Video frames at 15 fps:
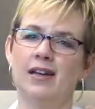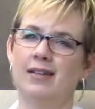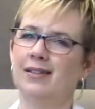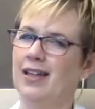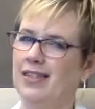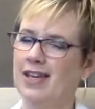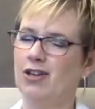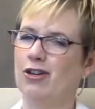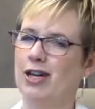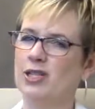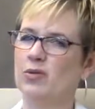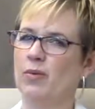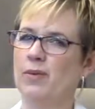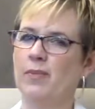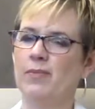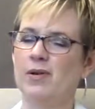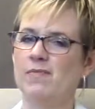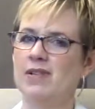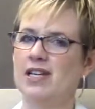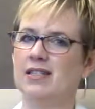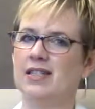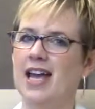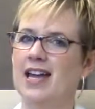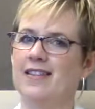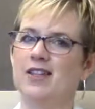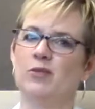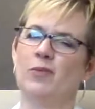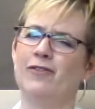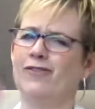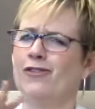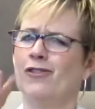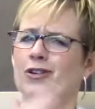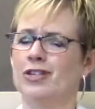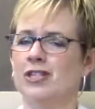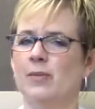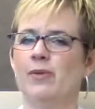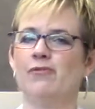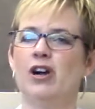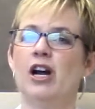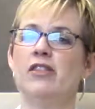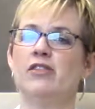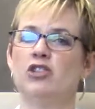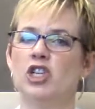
and I think you guys remember me saying this before in some of our other